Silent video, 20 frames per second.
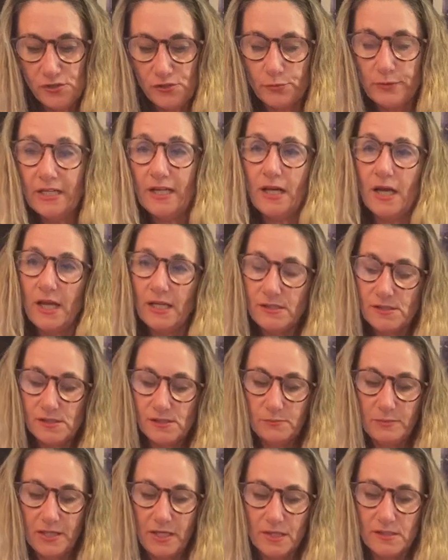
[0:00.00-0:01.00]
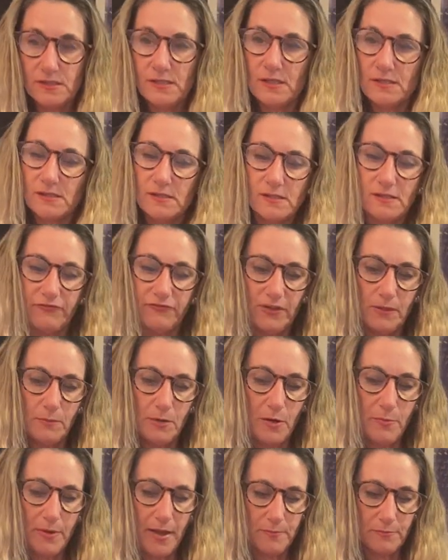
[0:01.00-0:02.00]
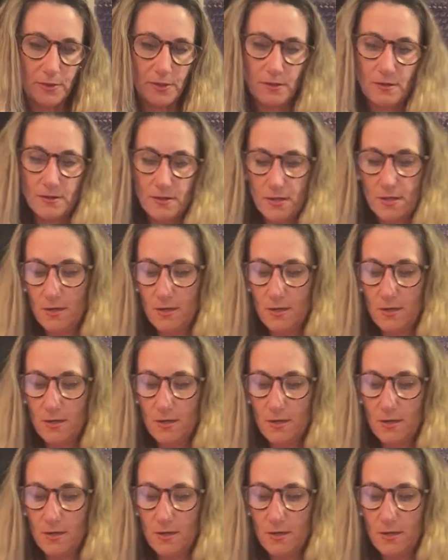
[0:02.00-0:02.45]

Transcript: three cuts because this is a female pepper.